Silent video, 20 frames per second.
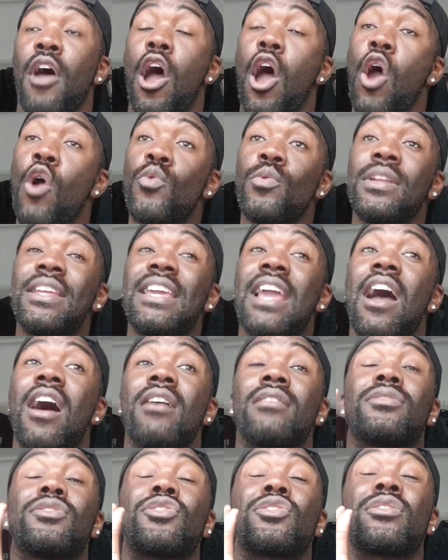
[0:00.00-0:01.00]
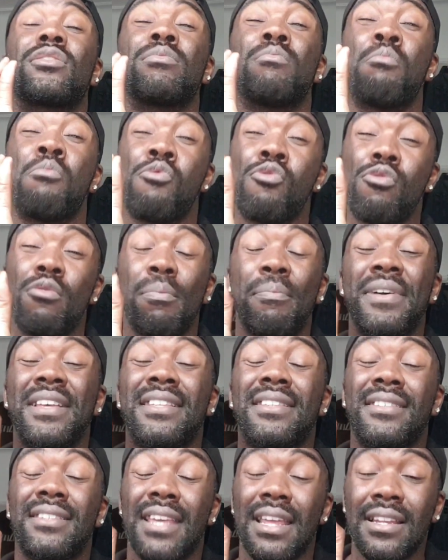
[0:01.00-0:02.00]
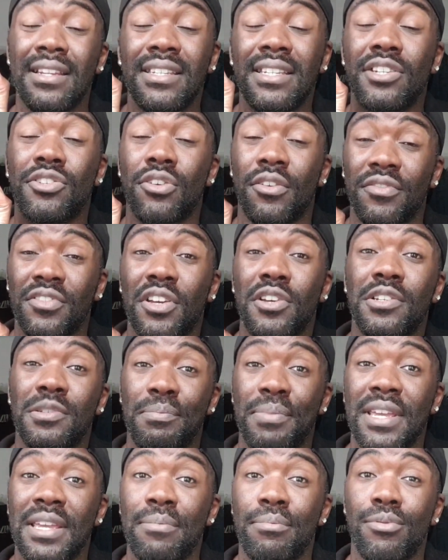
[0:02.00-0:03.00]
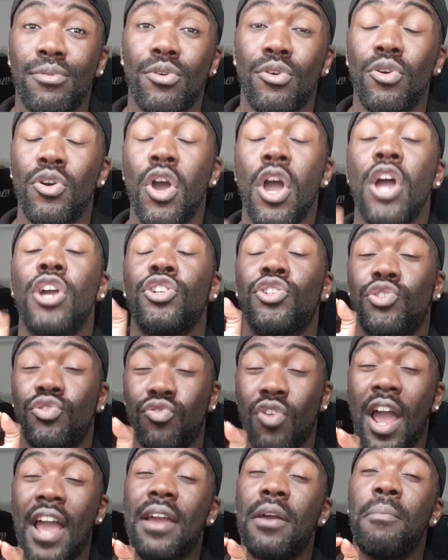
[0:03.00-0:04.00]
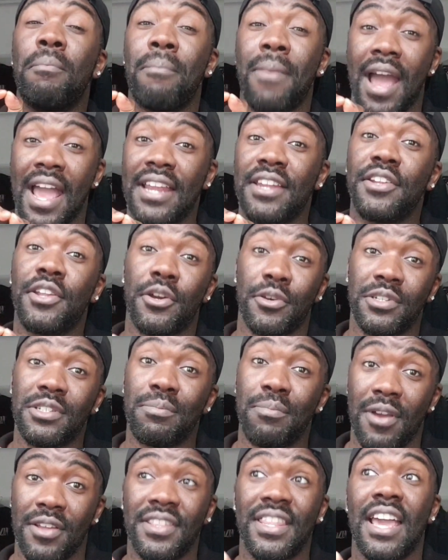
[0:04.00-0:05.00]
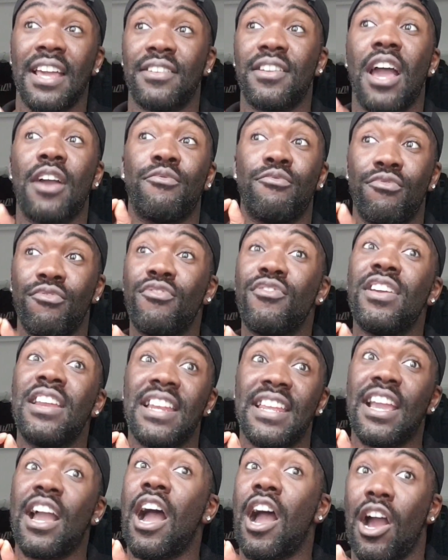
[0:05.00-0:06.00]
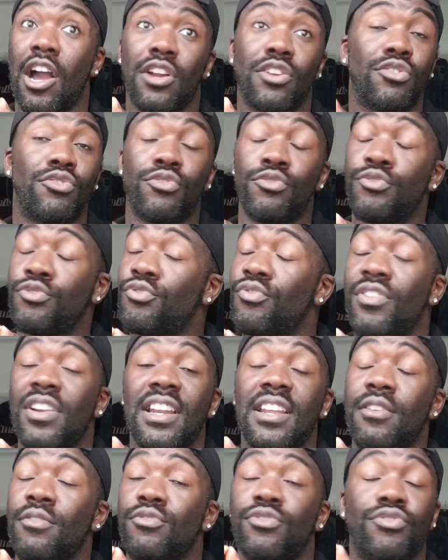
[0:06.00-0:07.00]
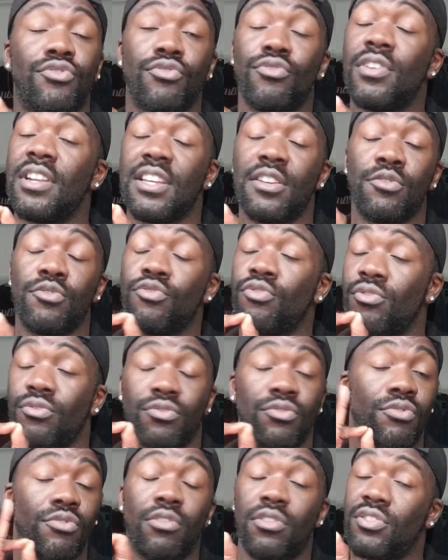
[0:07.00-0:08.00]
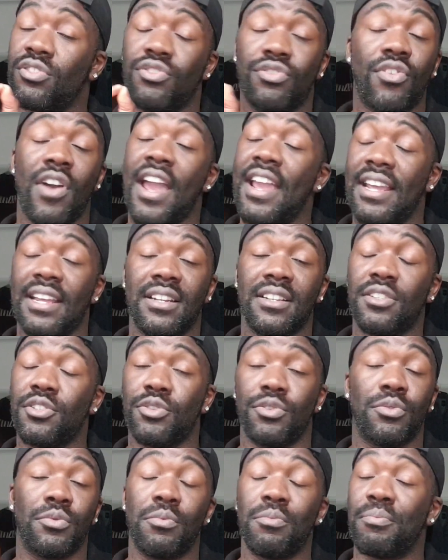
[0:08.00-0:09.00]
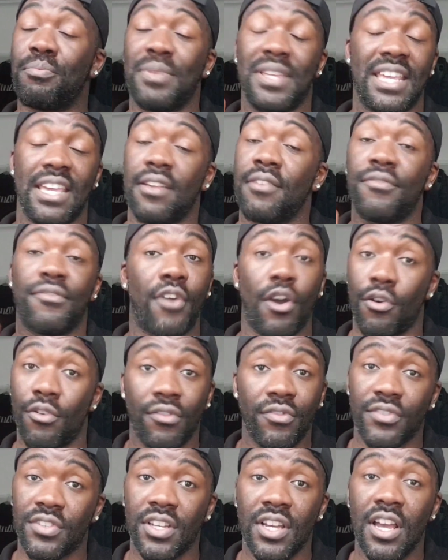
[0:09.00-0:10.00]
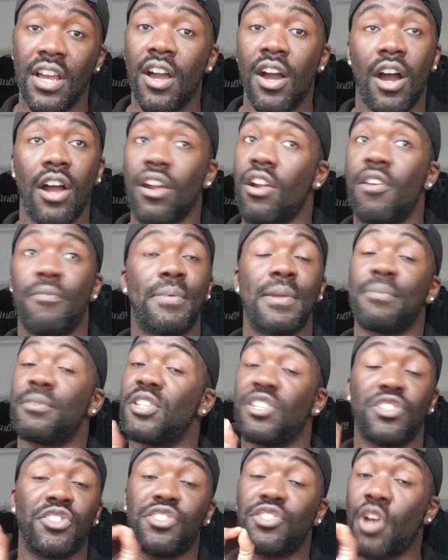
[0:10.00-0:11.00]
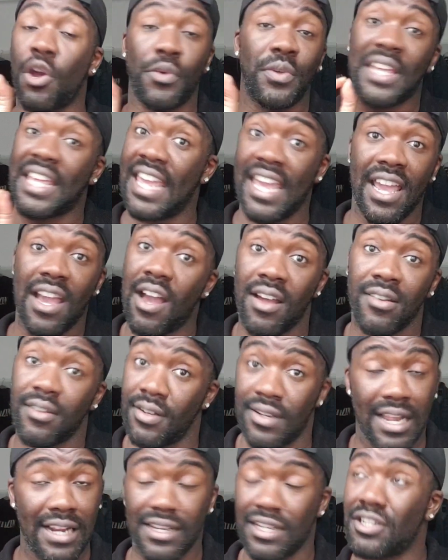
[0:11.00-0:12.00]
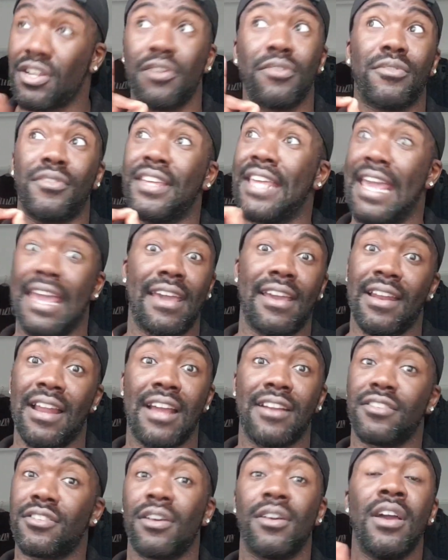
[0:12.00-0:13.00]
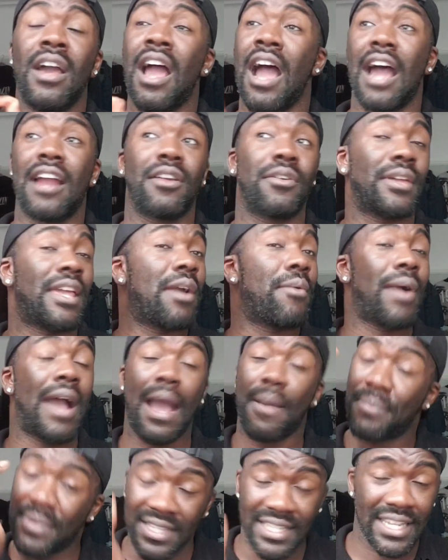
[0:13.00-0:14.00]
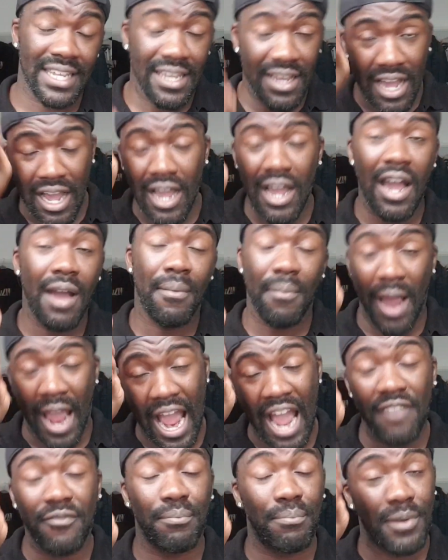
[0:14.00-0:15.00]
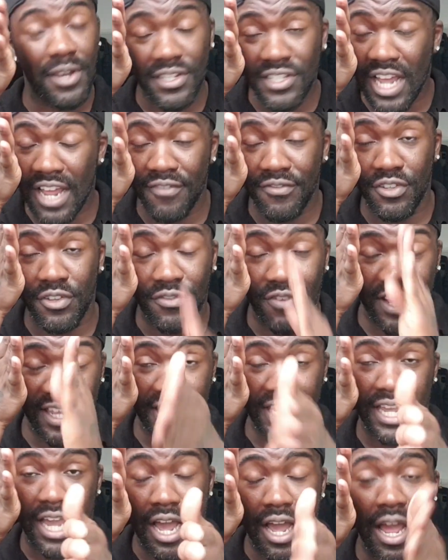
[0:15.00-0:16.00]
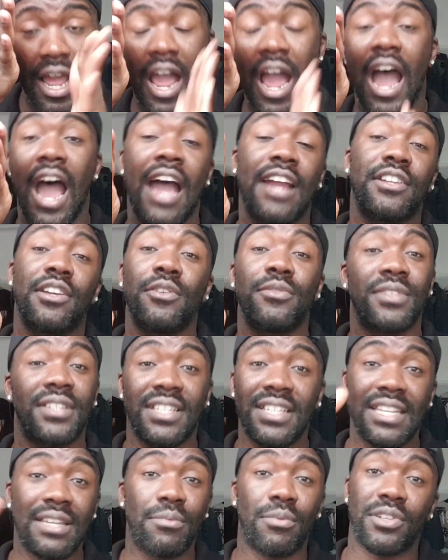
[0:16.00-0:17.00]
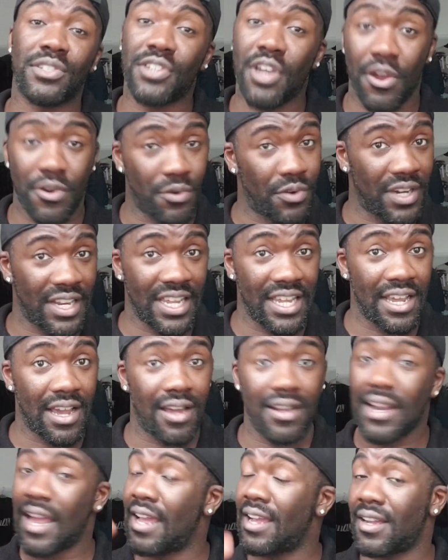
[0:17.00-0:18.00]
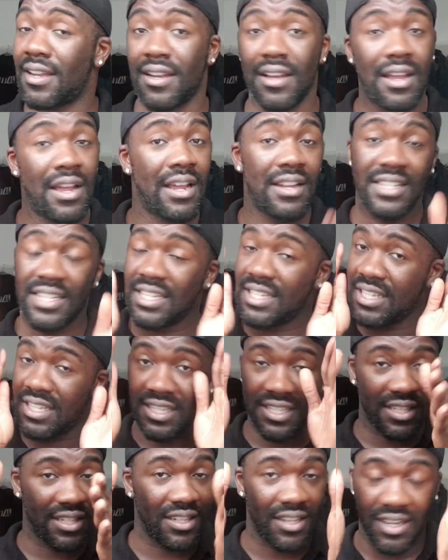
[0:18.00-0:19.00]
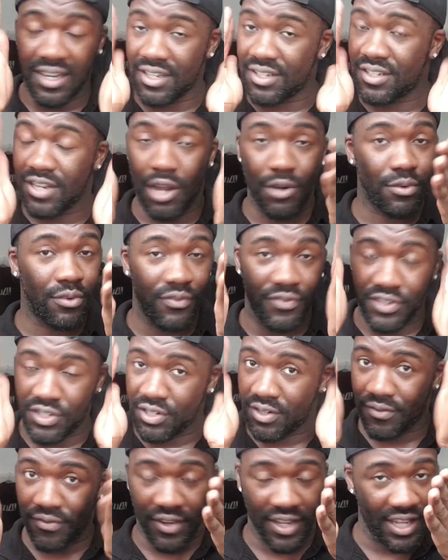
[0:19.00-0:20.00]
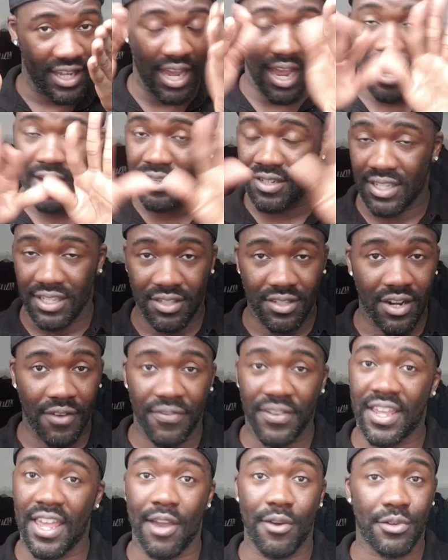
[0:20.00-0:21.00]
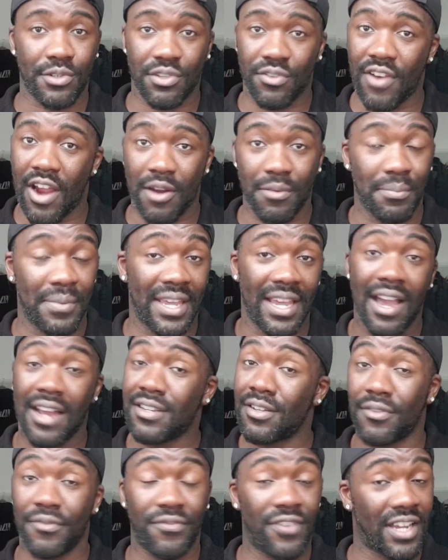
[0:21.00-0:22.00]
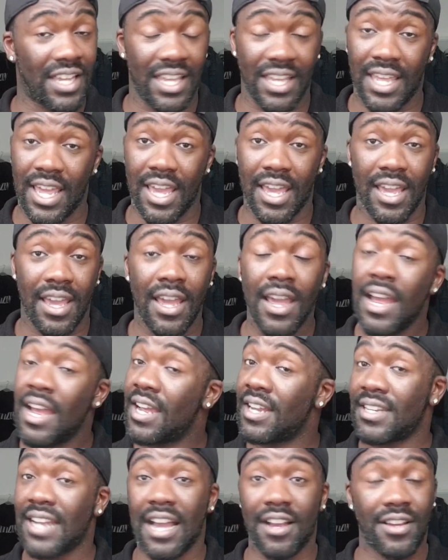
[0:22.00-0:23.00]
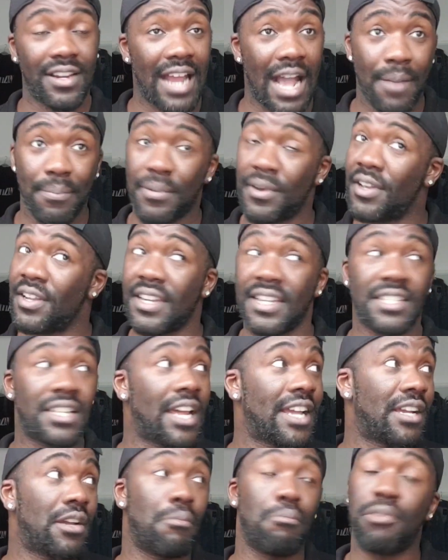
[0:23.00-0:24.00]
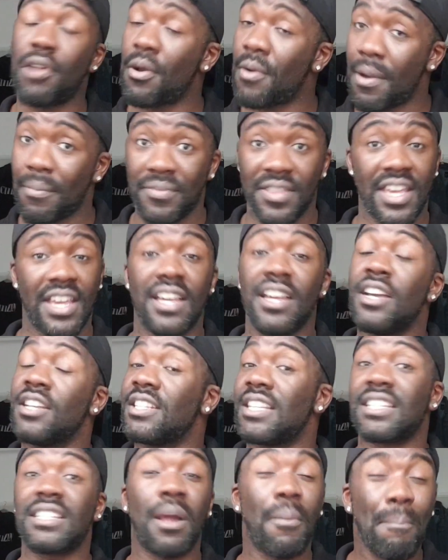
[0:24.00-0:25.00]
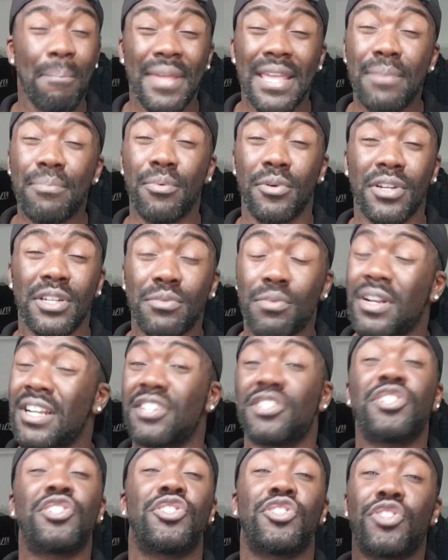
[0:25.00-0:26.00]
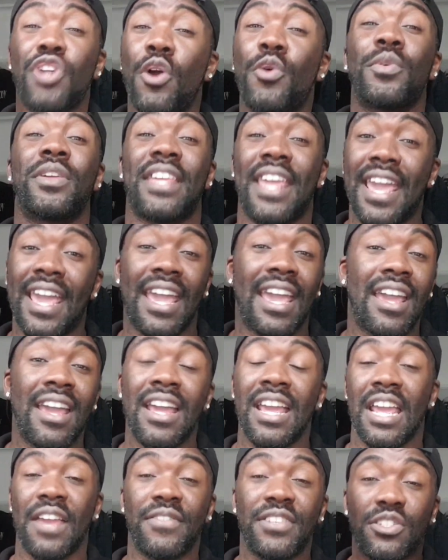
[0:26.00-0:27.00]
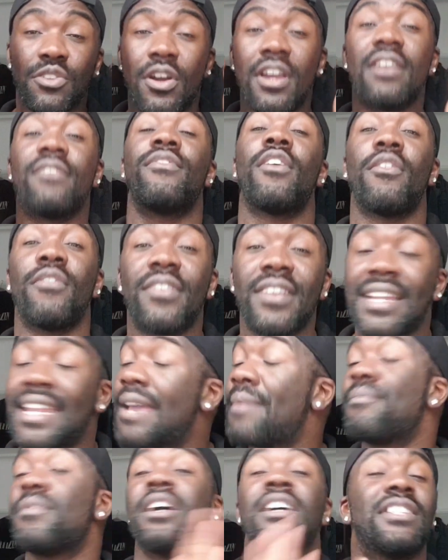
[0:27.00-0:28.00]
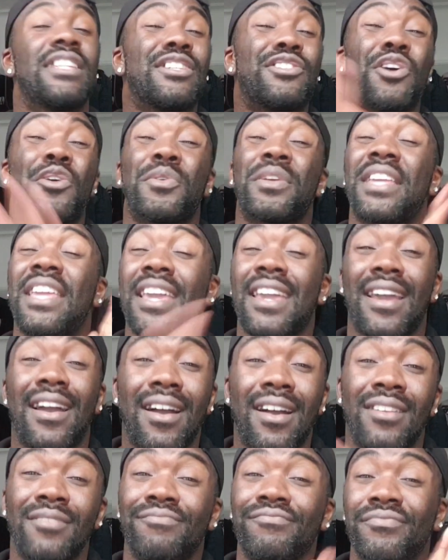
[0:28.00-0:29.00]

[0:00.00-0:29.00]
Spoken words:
Only a small percentage of those people try and mind those that really are truly not trying to be involved. A lot of people just don't care. Like, they don't care. Like, I don't care what happens here. I have bird's eye view for here. I don't see what's going on here. Like, this is a tunnel vision for here. There's nothing else around me. I don't fucking care. That can happen. Something can blow up there. There's some people in this world that just don't care. If it's not involving them, they don't care.